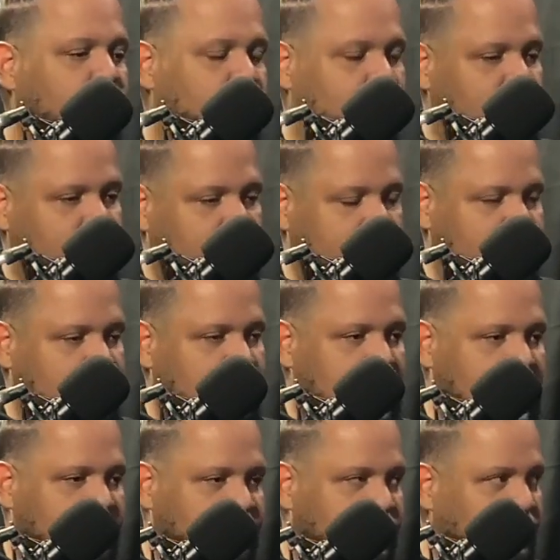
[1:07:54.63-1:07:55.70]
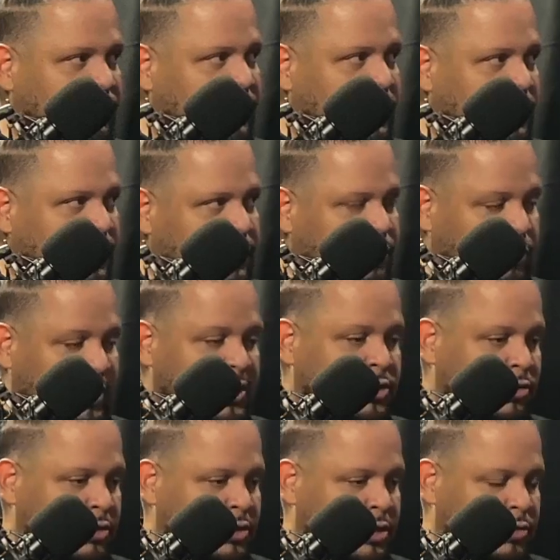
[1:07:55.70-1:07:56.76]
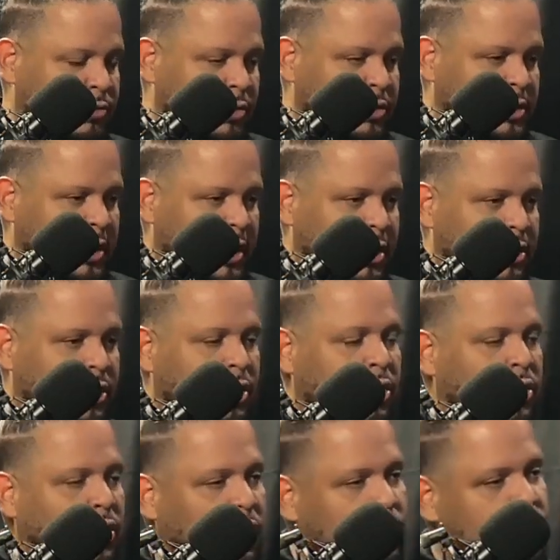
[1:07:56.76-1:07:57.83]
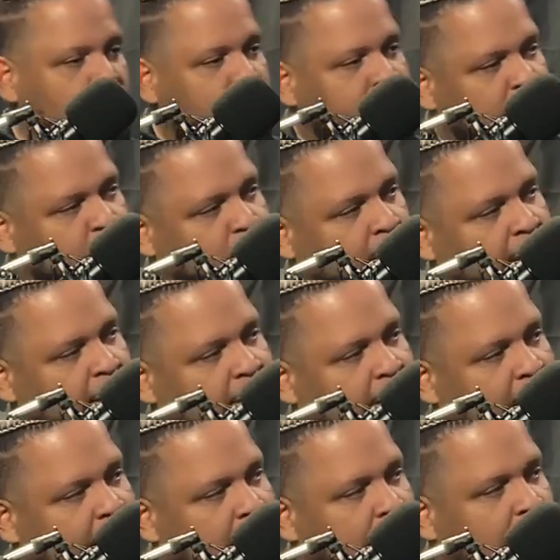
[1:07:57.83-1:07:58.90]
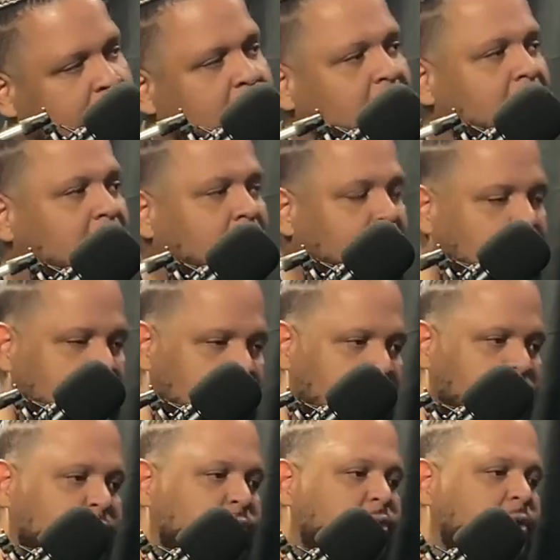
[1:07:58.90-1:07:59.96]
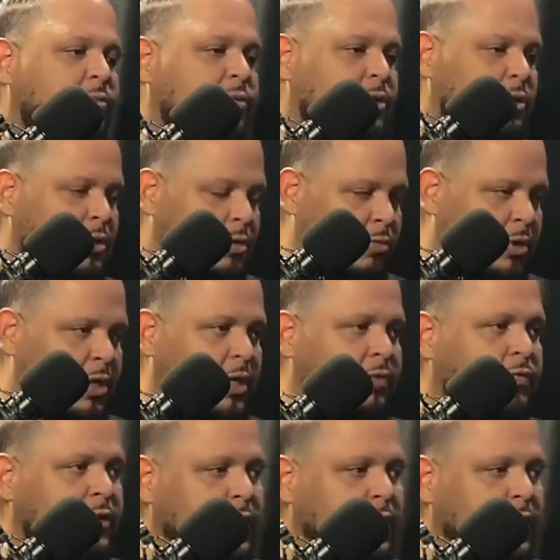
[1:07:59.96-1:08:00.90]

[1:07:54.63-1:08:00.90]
naturally have either resources weren't there or you've been trained psychologically to look out for people or whatever.